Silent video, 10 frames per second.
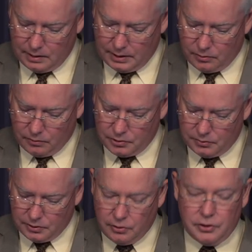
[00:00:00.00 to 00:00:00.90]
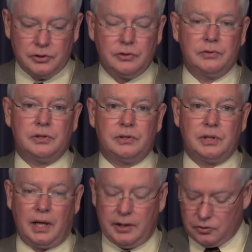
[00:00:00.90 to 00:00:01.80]
in order to encourage students to
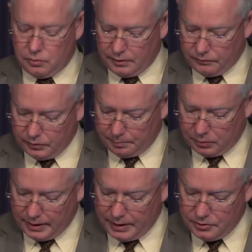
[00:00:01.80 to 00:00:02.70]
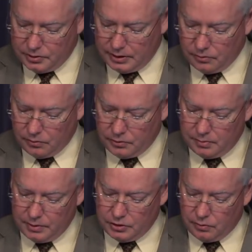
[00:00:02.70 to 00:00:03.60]
sign the drug-free pledge in order
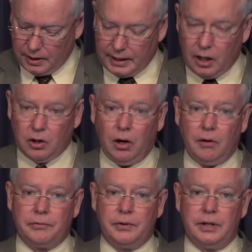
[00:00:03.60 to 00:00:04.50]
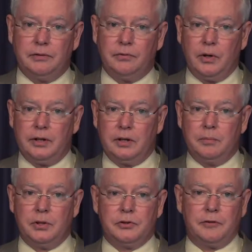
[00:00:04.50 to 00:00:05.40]
to be drug and alcohol-free and avoid the
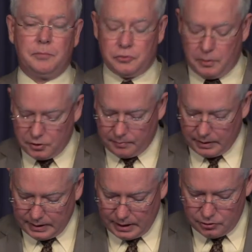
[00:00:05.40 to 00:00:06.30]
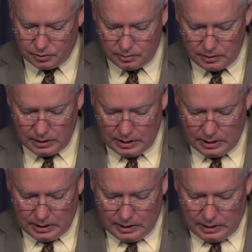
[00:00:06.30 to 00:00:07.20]
abuse of prescription medication.
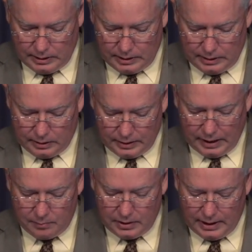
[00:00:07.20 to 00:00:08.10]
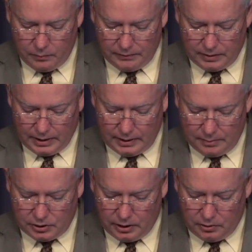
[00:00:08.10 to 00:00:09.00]
And on game day, we've got
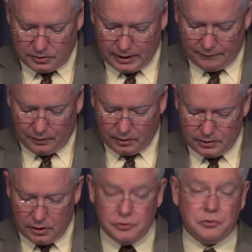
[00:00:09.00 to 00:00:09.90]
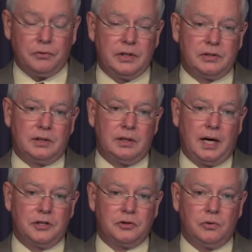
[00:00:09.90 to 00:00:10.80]
MCAO staff volunteers who will visit
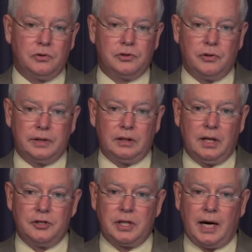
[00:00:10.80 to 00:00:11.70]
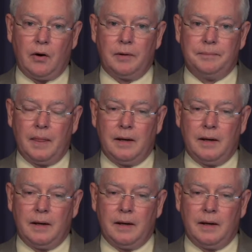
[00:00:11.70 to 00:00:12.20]
high schools during the lunch hour